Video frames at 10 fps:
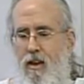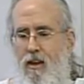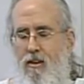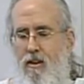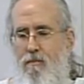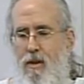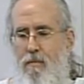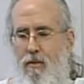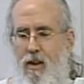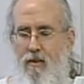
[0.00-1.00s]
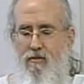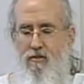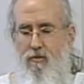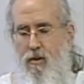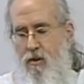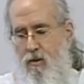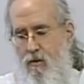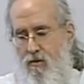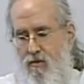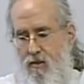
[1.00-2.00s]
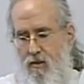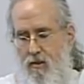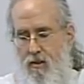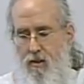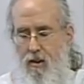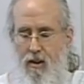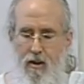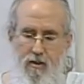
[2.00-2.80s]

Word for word: then you get people that have strokes and heart